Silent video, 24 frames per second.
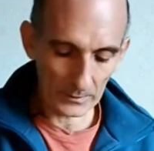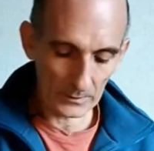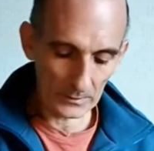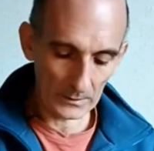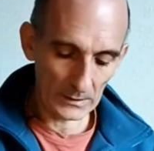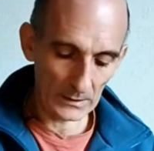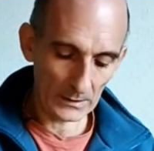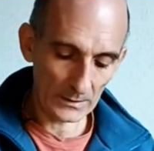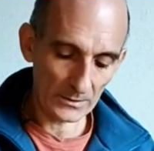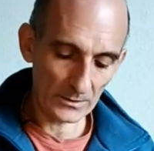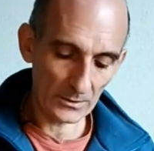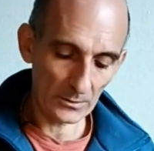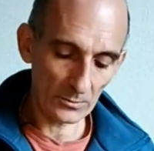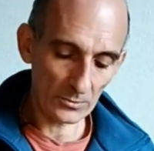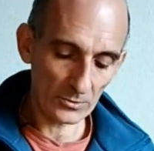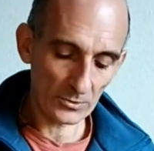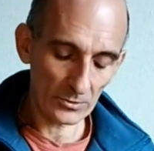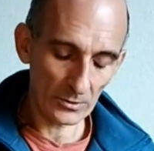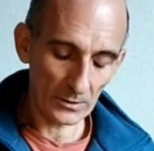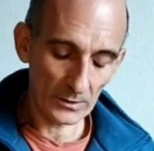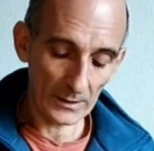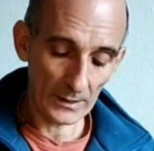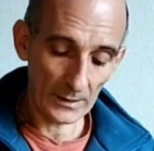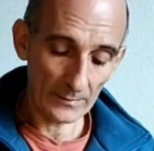kids
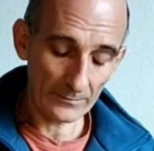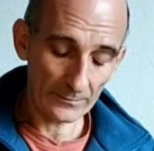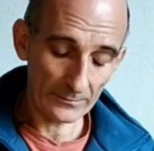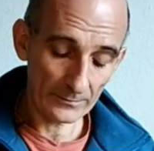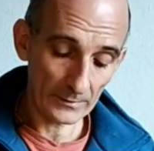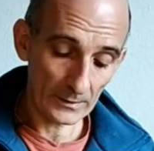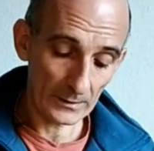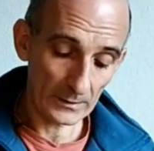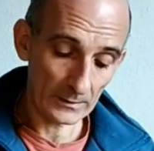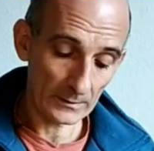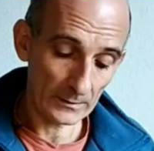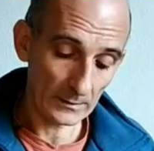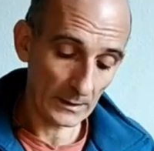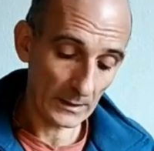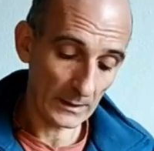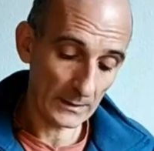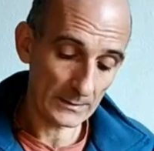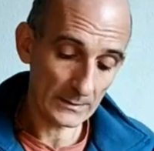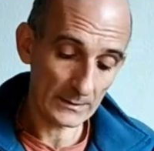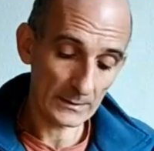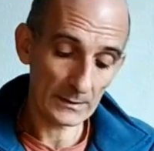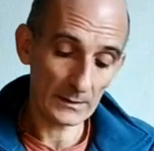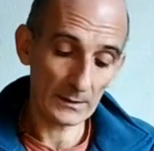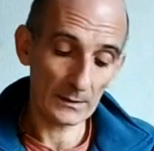usually
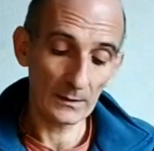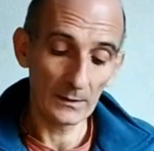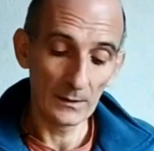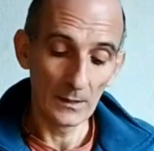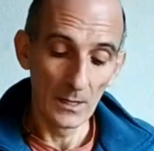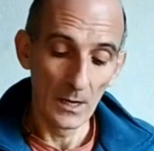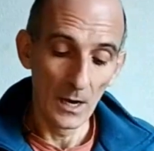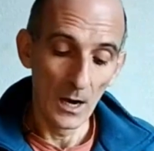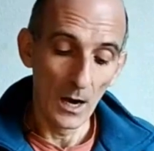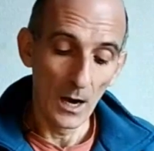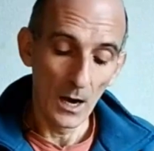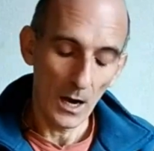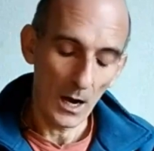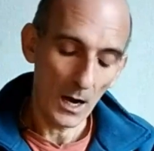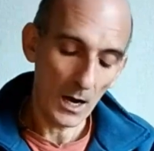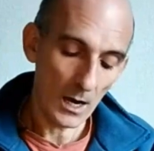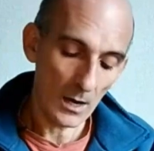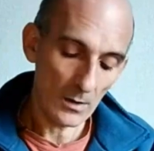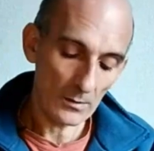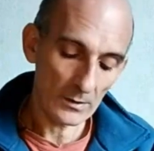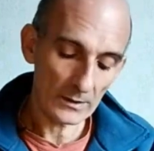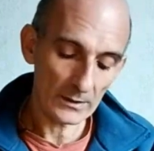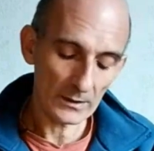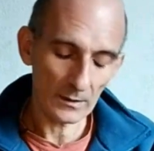ask,
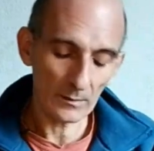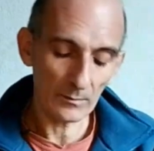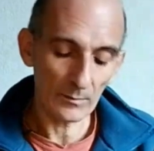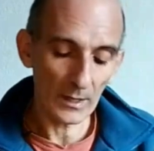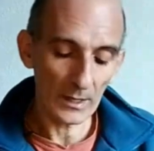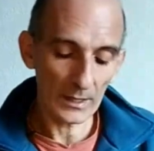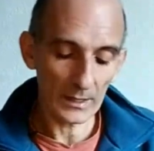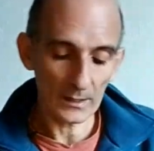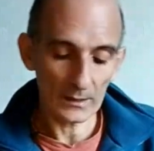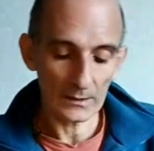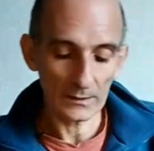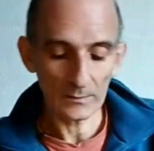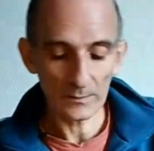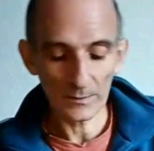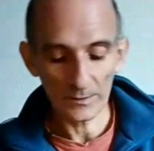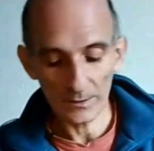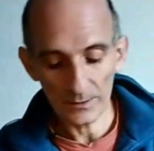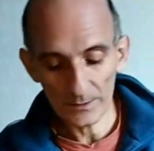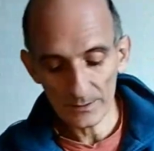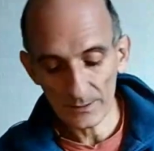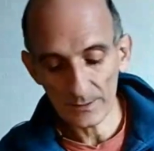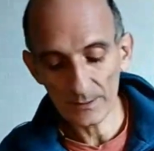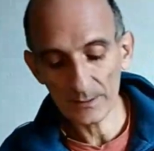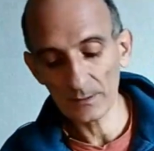how can I make
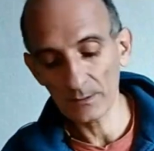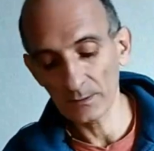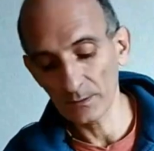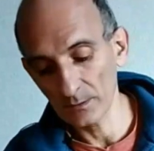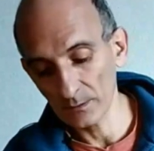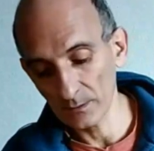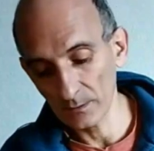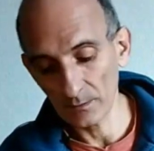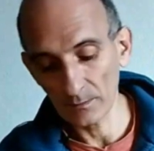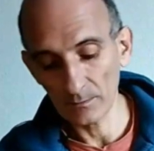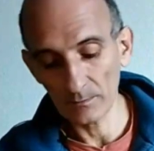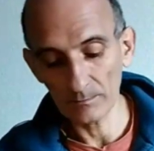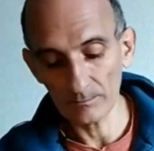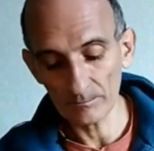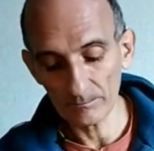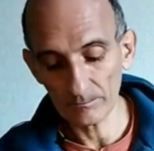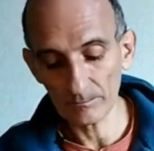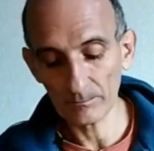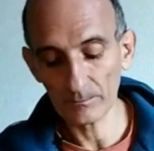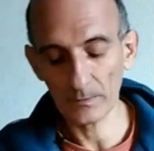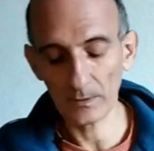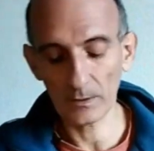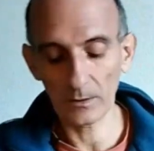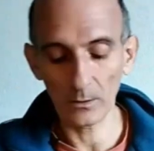this
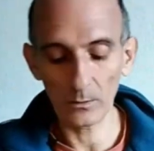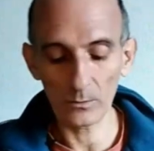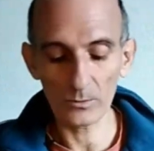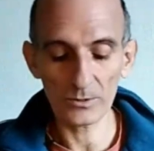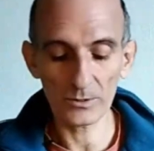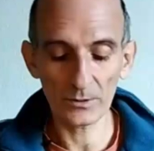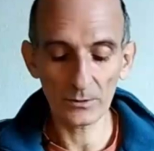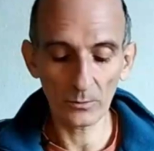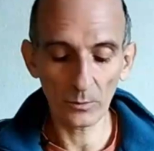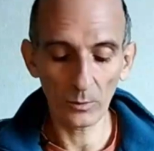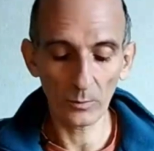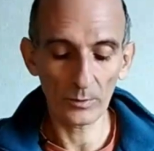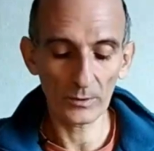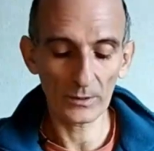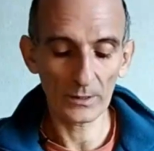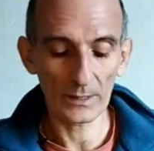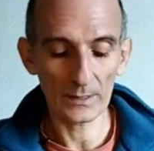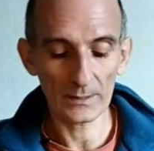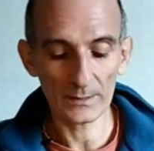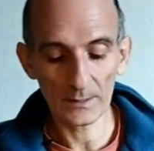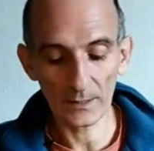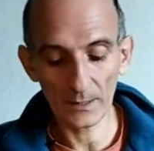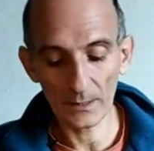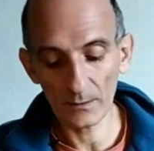close and open?
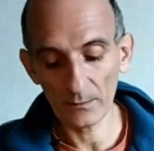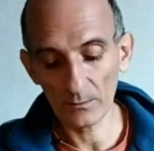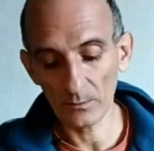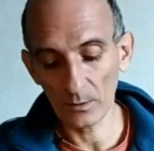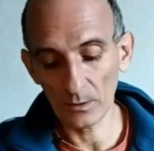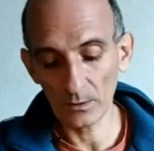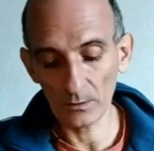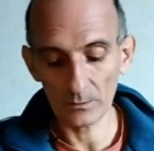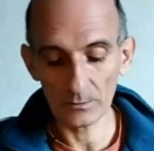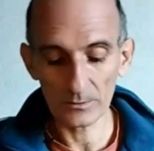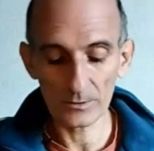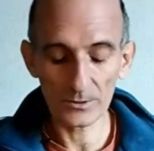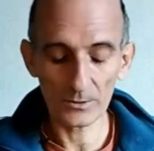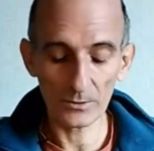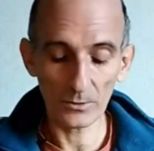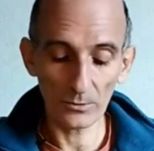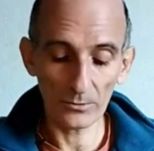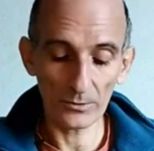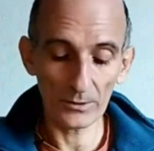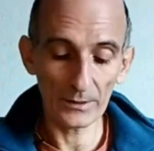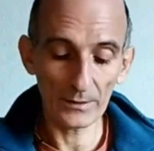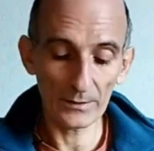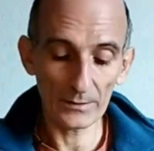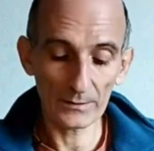I say, well,
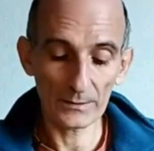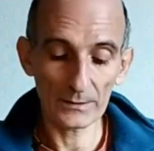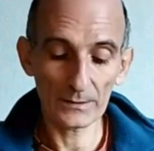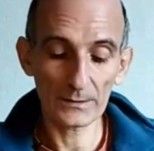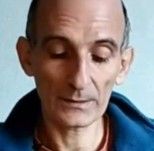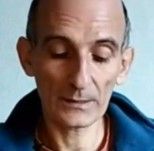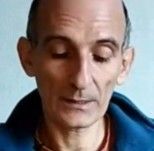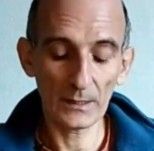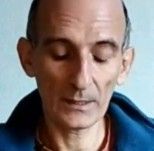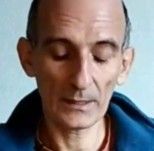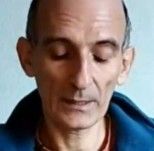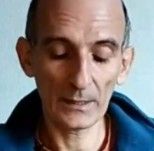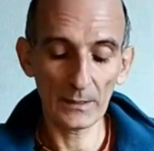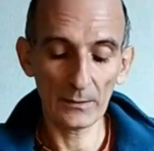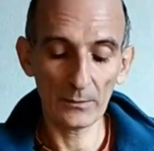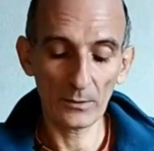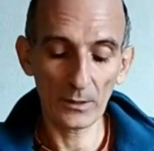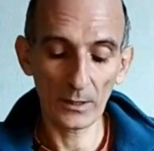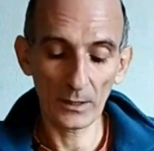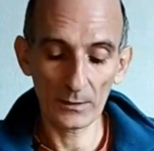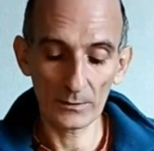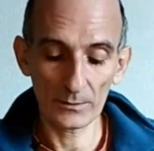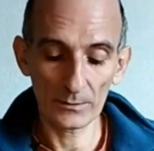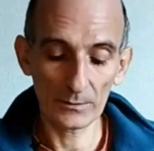sorry, this is clay, you
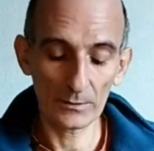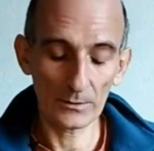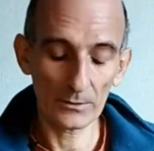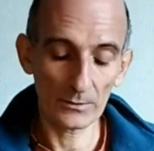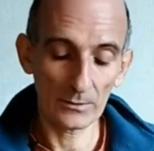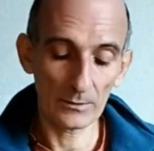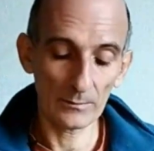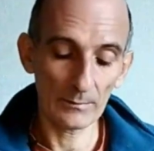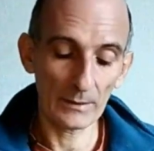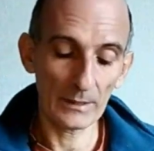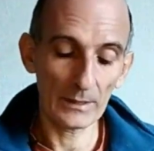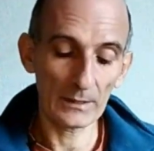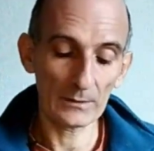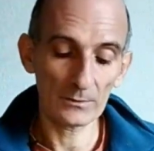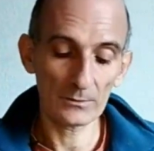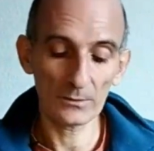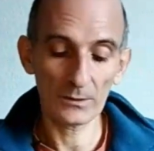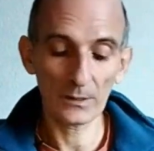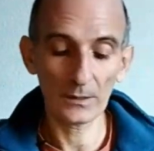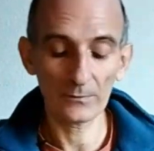can't really make it.